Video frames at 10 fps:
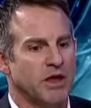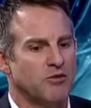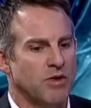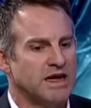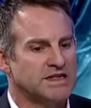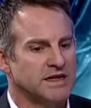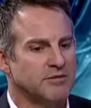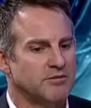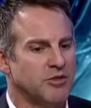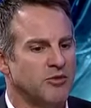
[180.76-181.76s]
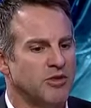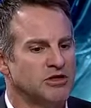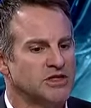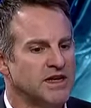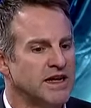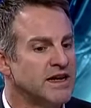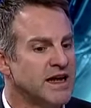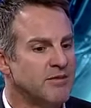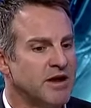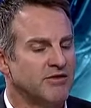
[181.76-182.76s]
rising per person
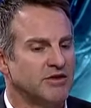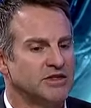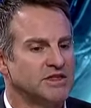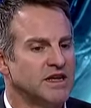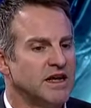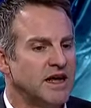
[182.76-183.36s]
income levels.